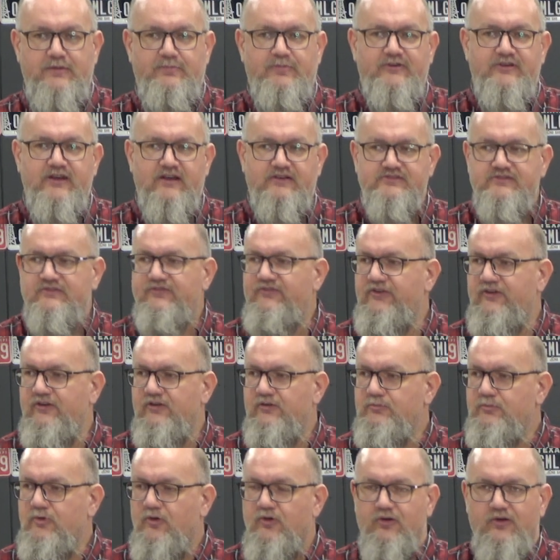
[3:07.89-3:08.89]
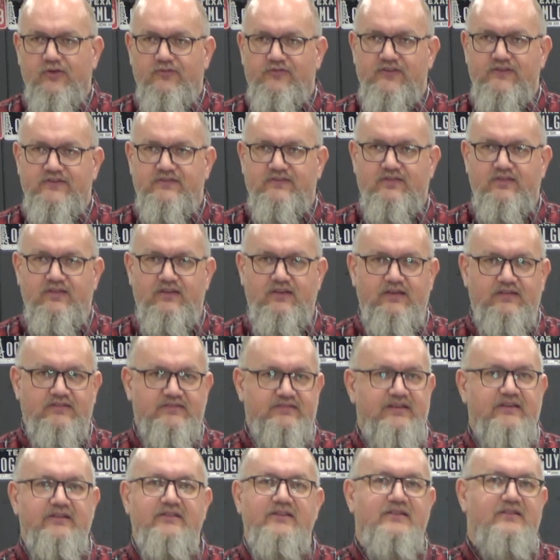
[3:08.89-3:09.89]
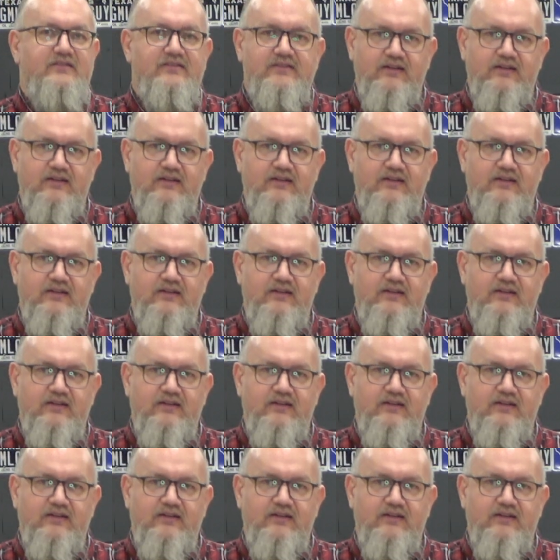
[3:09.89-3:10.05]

protection film or if it's the sealant